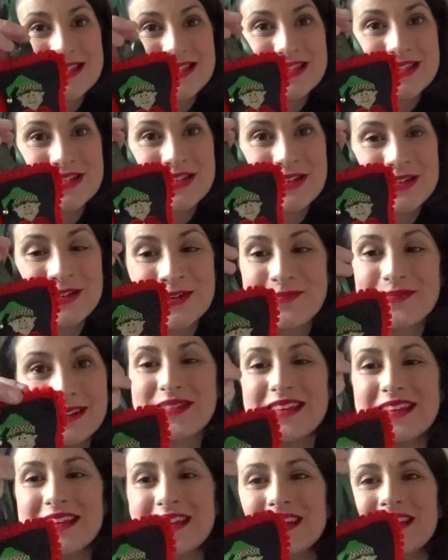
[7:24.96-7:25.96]
So,
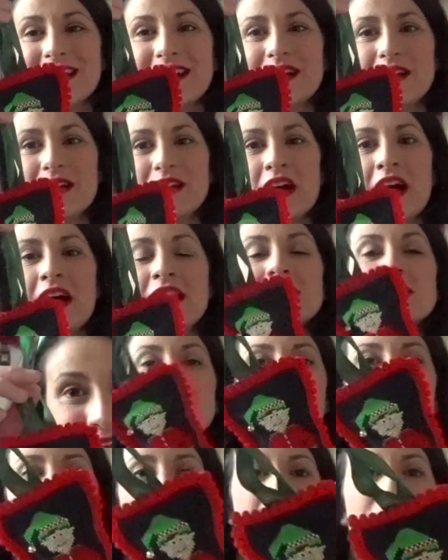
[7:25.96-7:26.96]
and
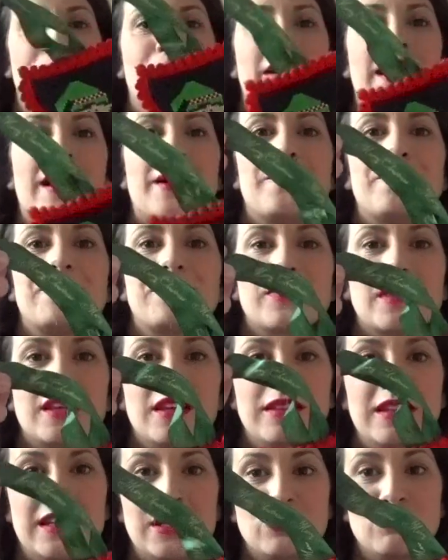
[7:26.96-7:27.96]
by the way,
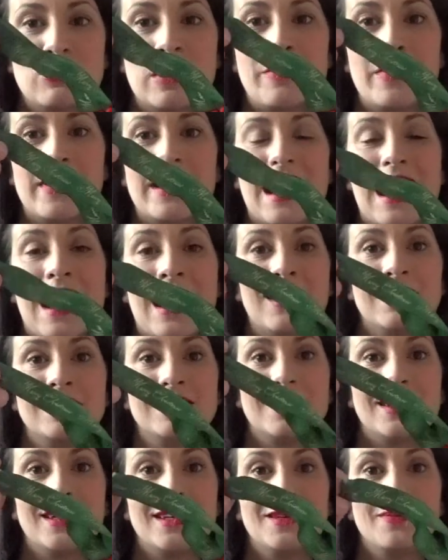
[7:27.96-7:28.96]
this ribbon,
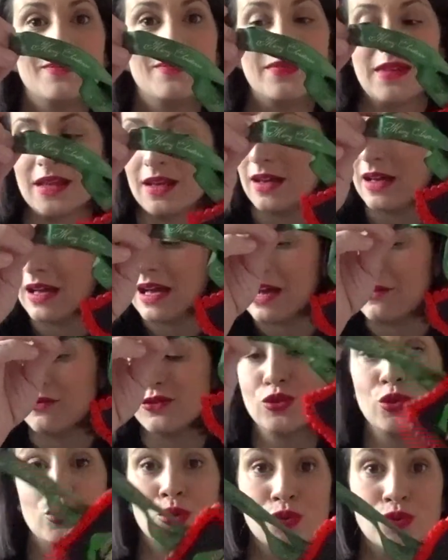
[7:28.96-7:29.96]
Aldi, have
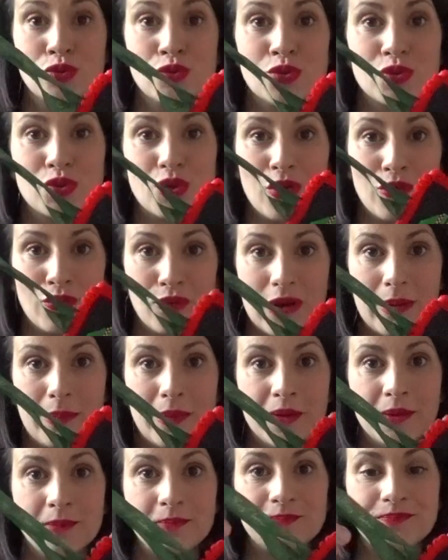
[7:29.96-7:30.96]
tons of
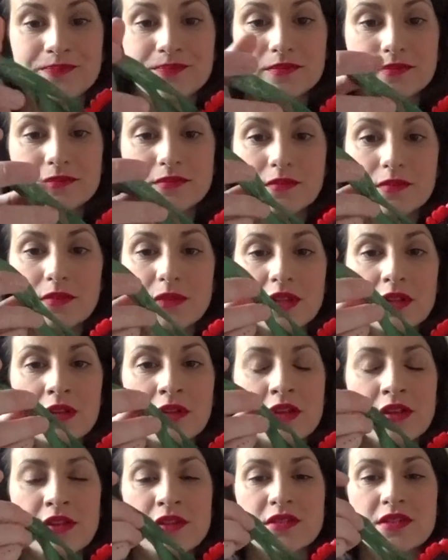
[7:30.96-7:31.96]
ribbon.
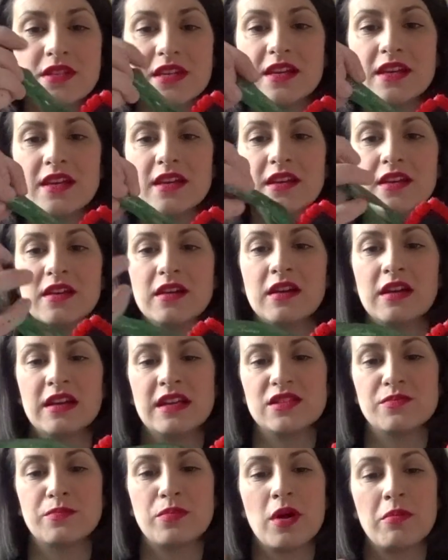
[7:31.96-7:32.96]
And
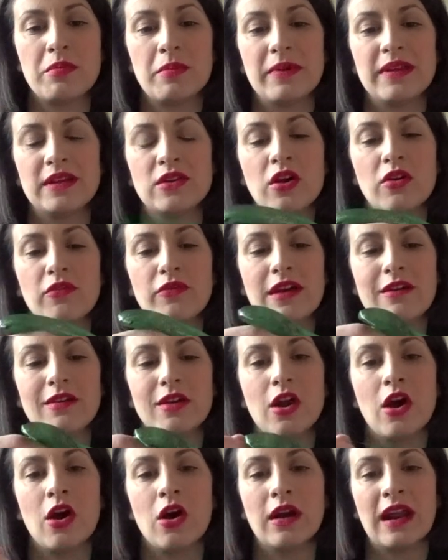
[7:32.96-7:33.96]
it's probably not very
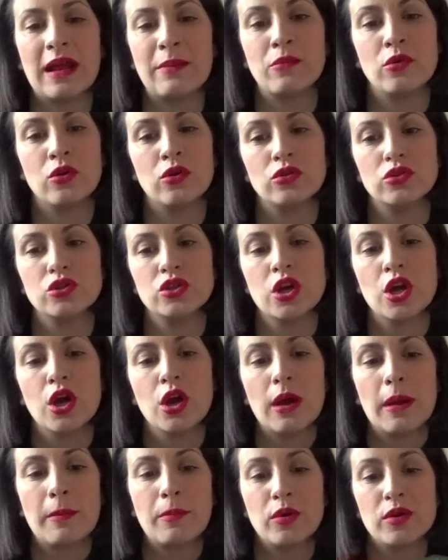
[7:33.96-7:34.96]
long, like much,
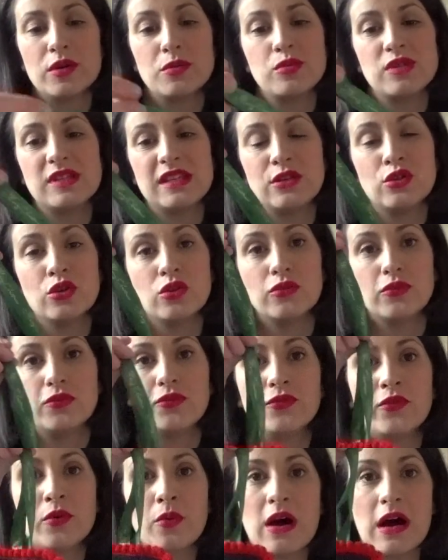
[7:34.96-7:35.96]
but it was enough
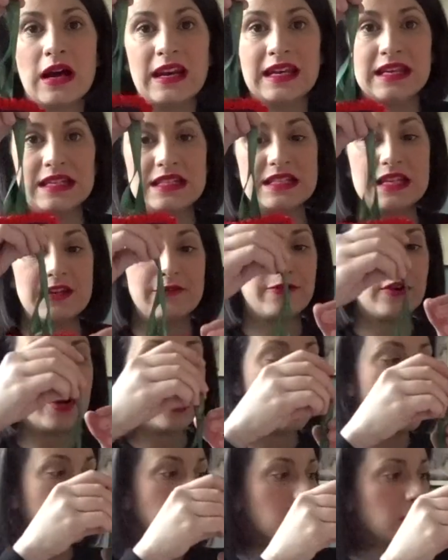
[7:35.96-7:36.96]
for what I needed it
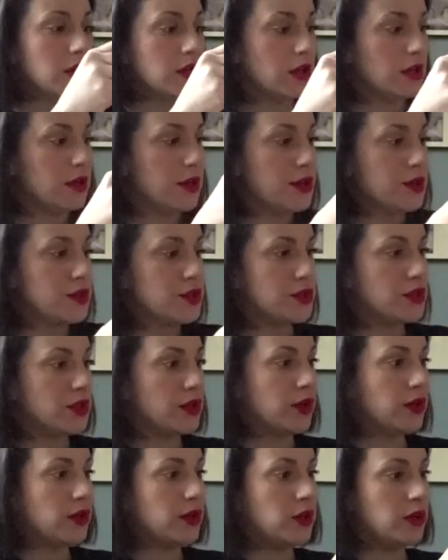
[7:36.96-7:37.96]
for.
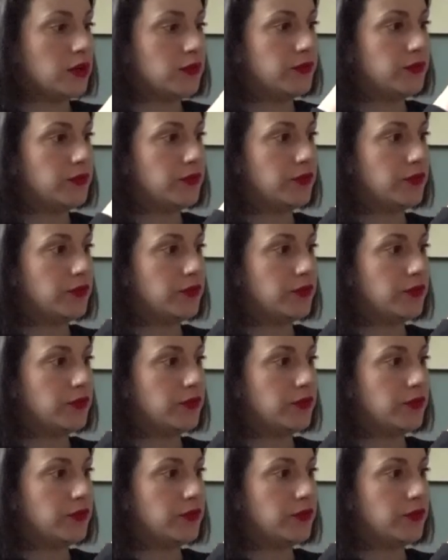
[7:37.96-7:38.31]
So,